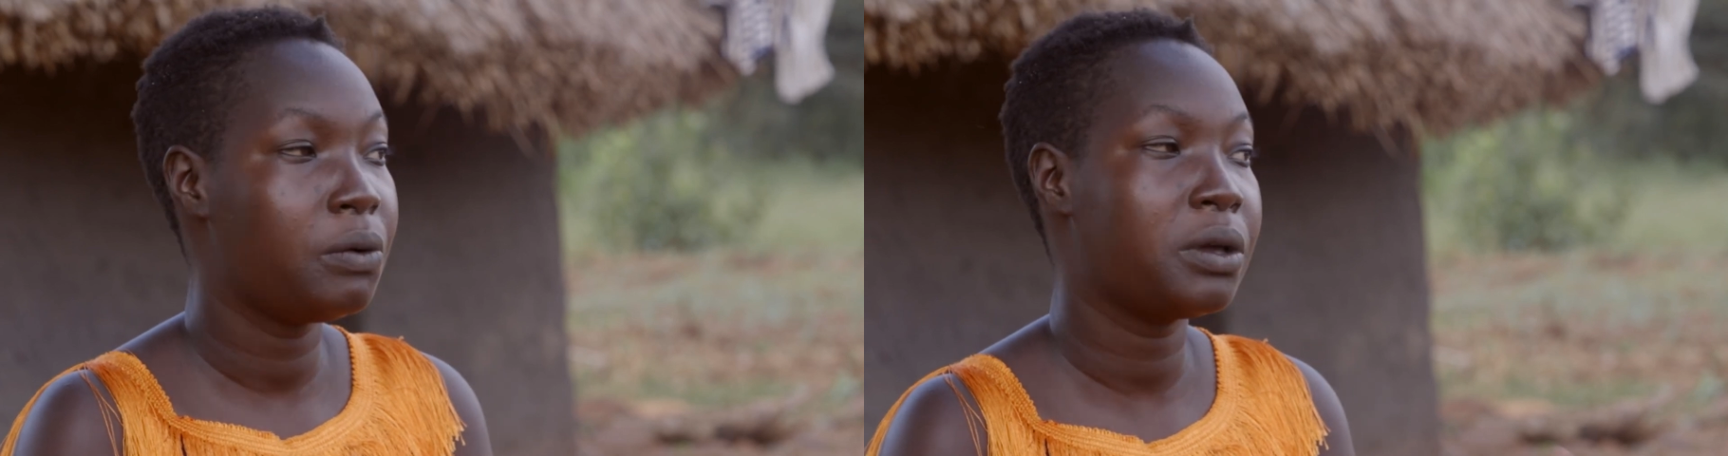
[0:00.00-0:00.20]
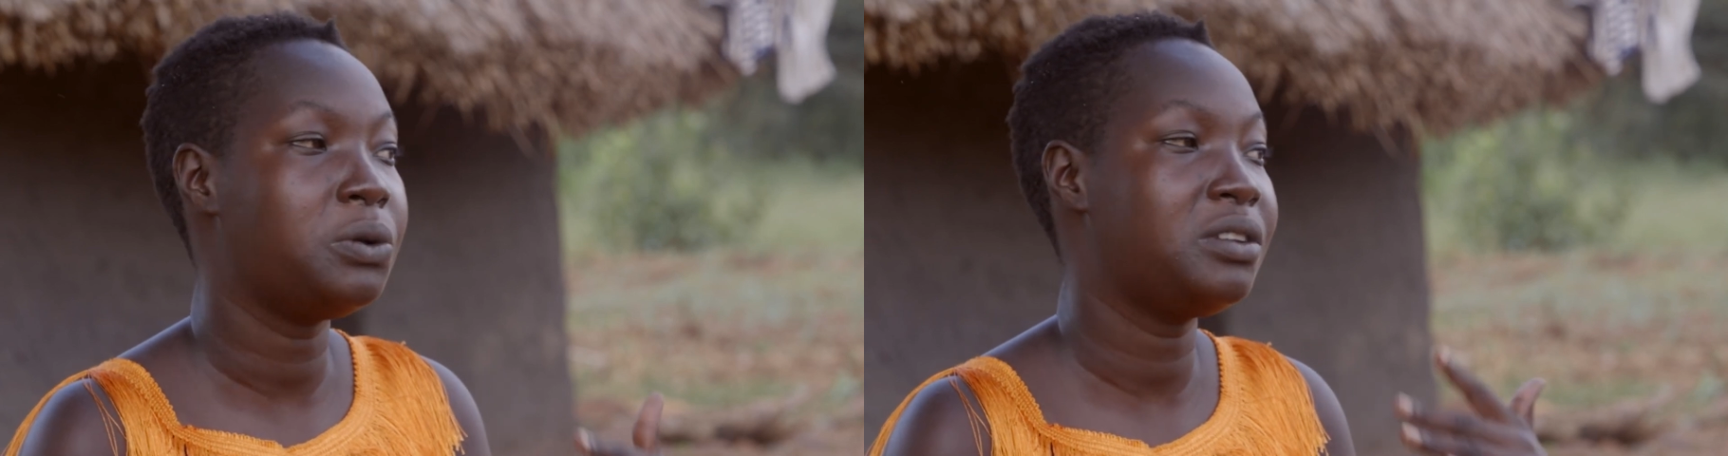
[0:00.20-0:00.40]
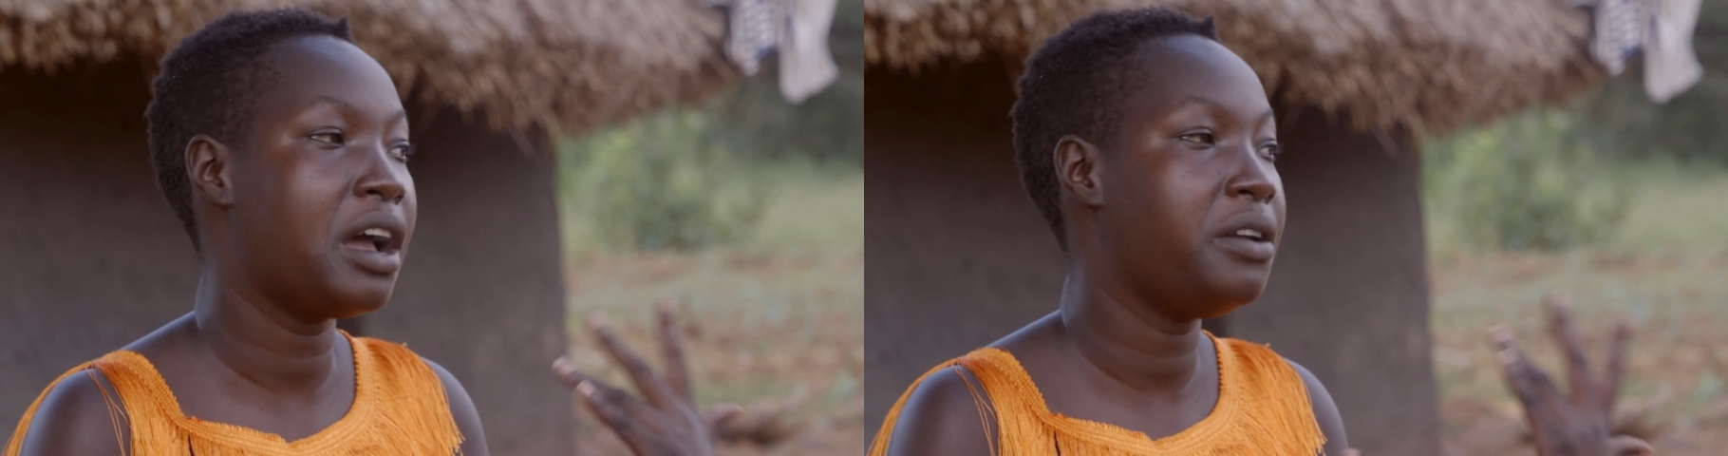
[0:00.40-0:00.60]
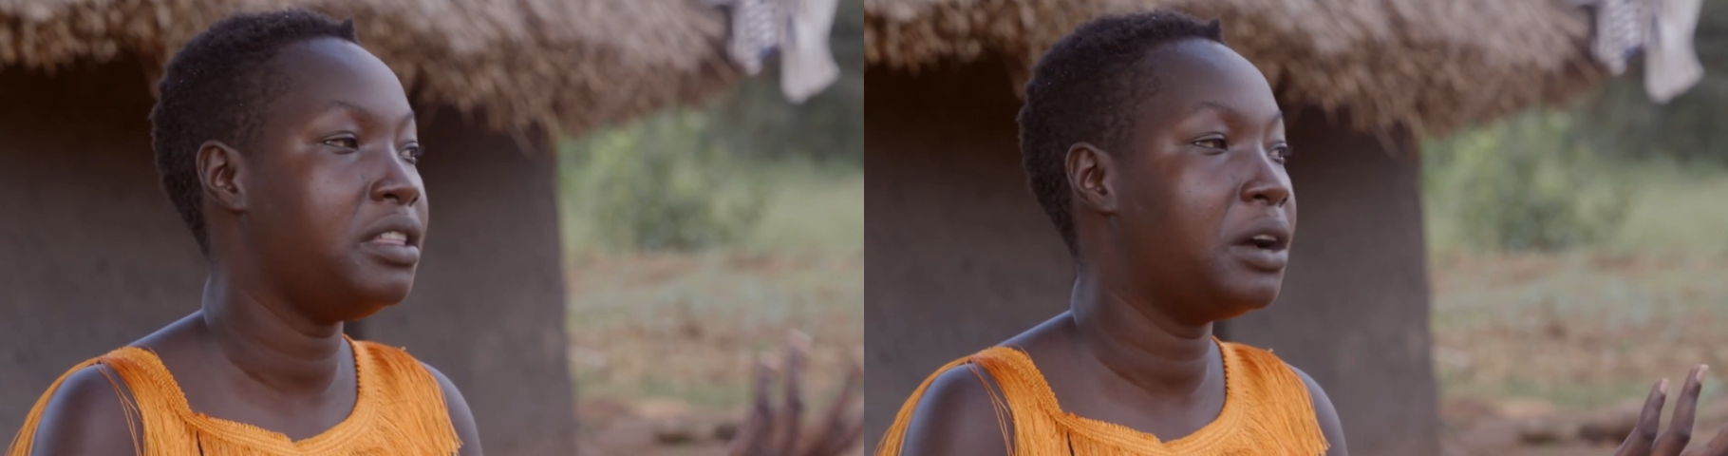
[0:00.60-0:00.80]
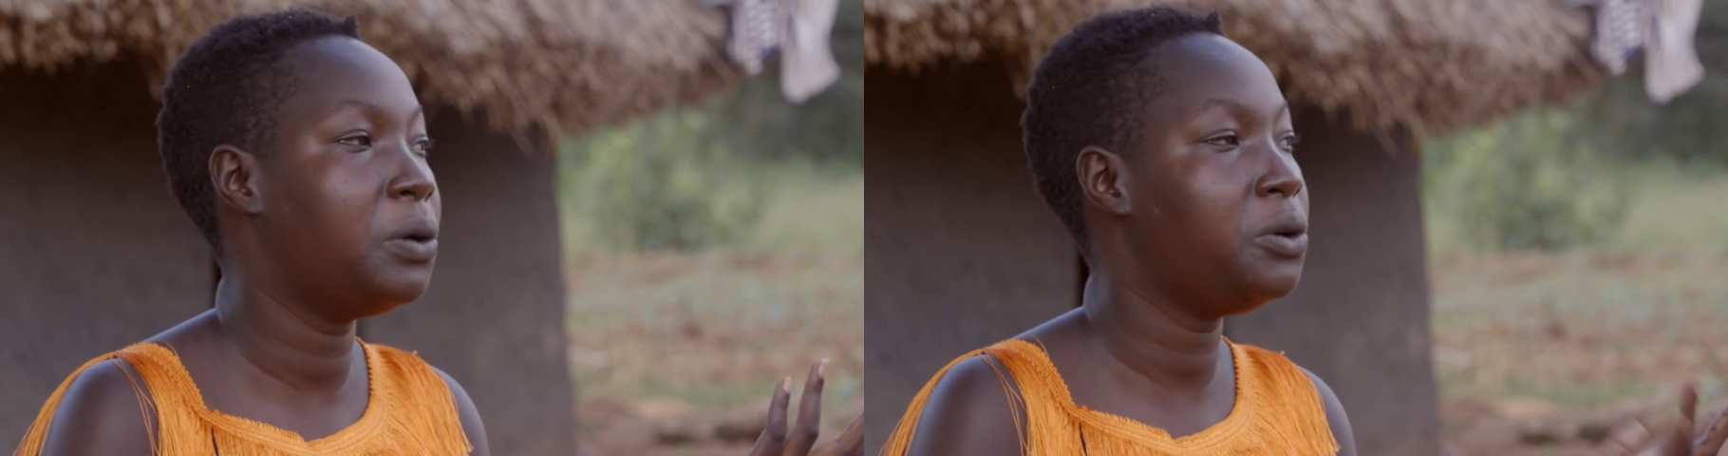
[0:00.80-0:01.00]
We could carry
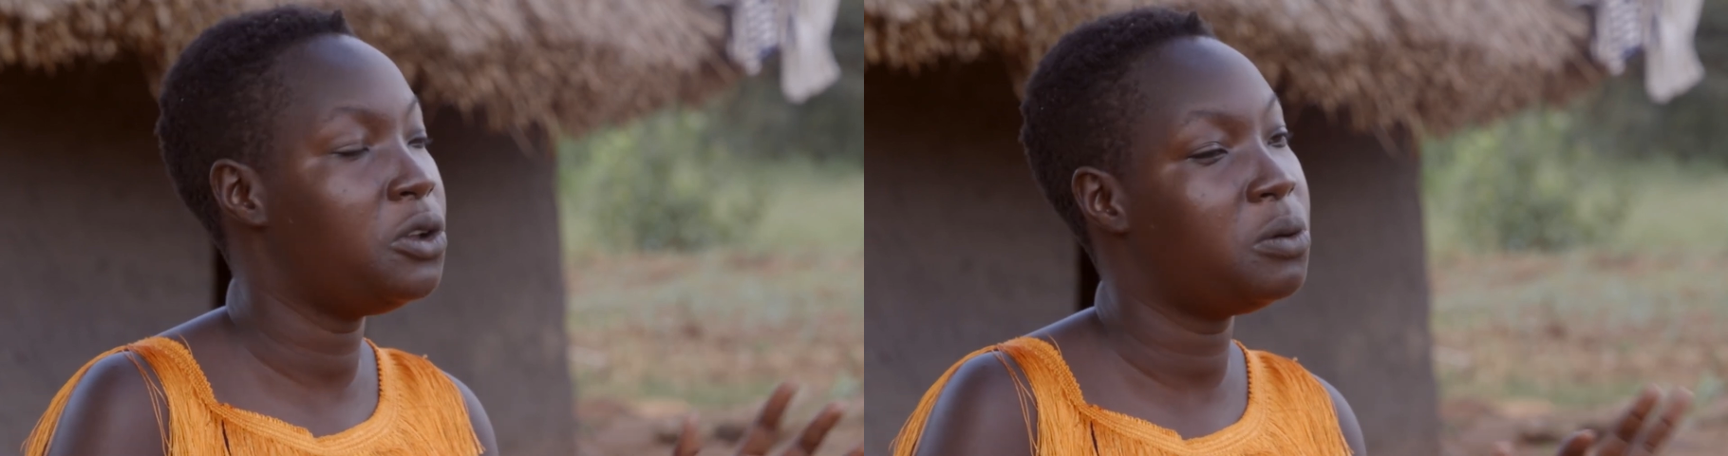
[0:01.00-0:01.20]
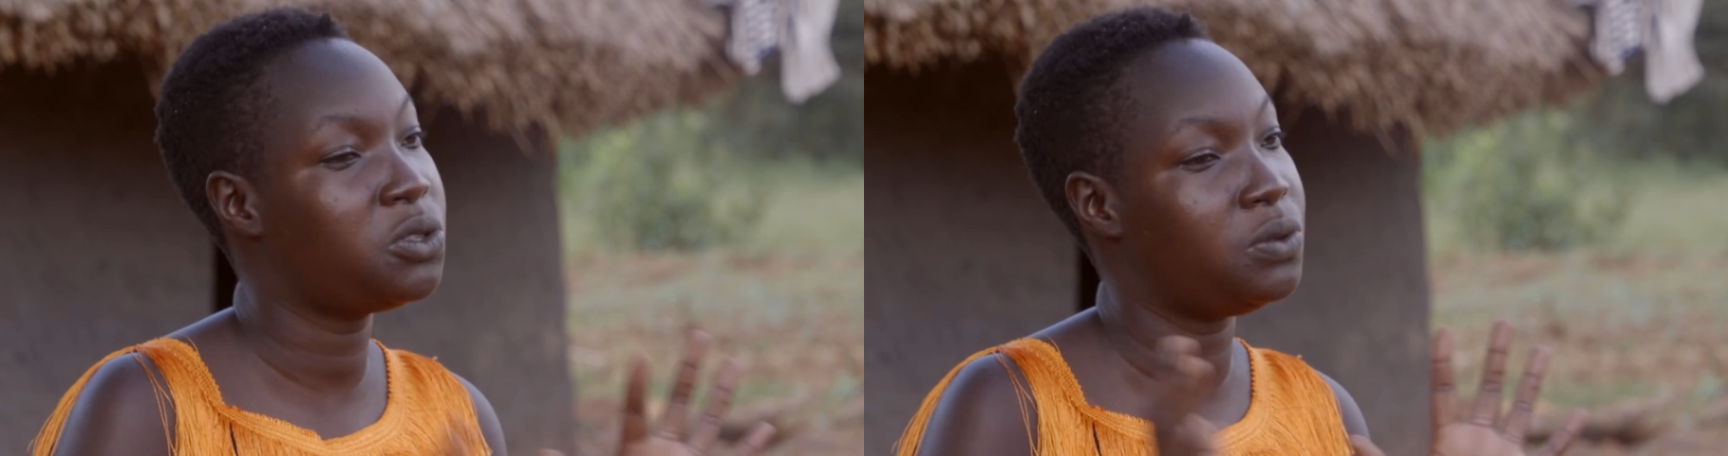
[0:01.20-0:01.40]
the condoms,